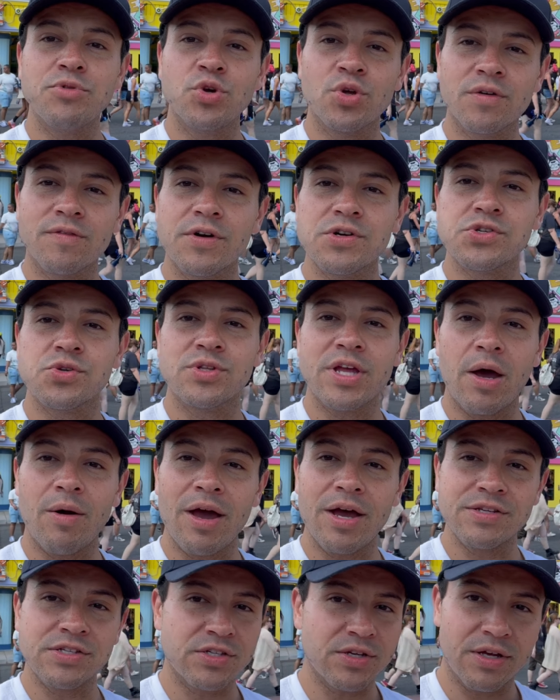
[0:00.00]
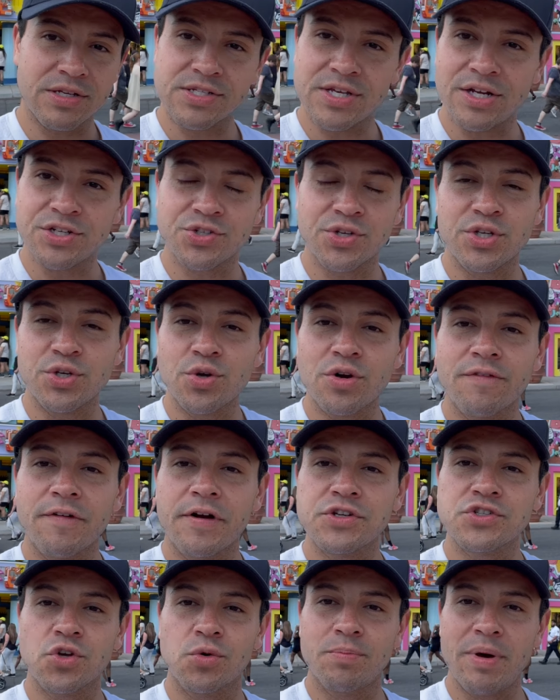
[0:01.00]
Universal now has essentially
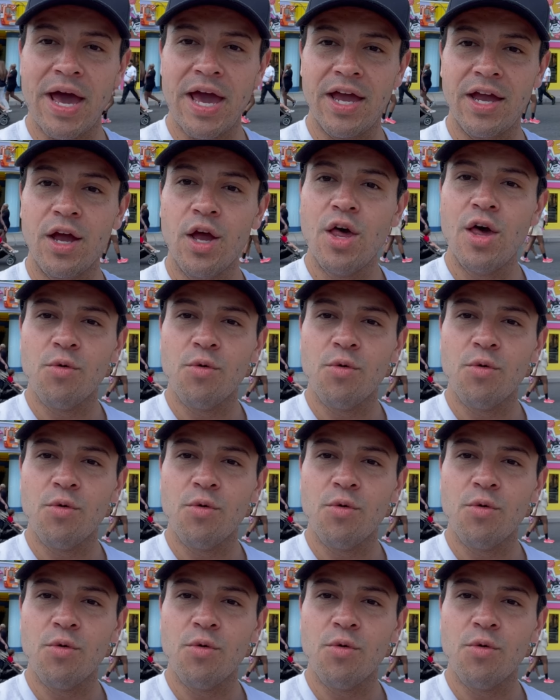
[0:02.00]
Universal Pay,